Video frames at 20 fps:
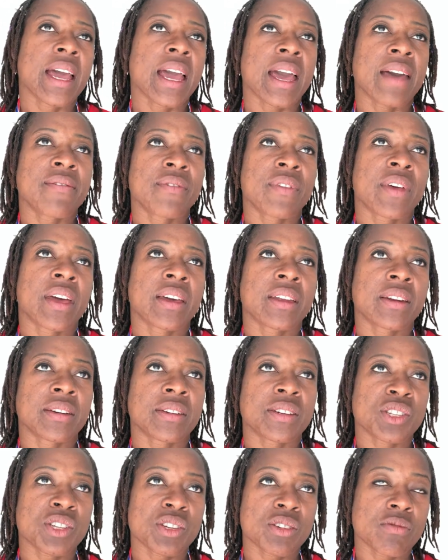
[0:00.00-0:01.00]
And
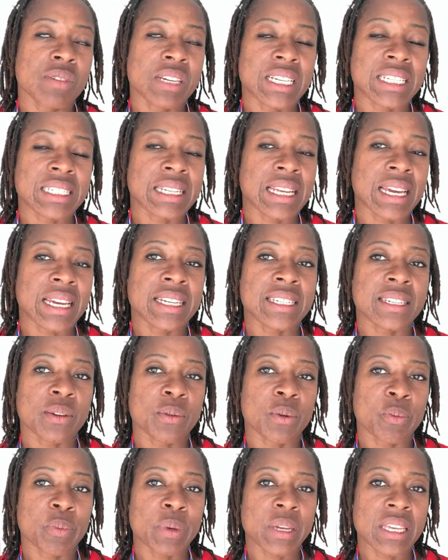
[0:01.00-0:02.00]
then 2 weeks later
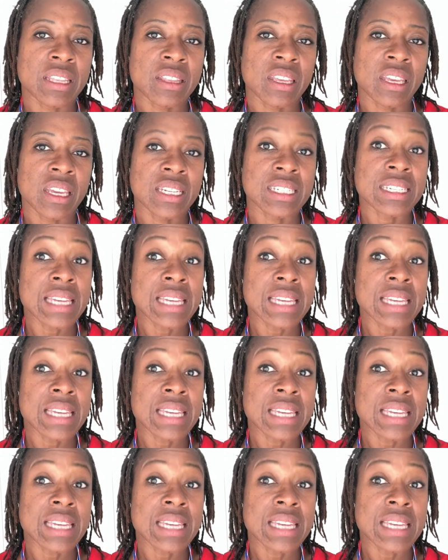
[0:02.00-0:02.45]
will be the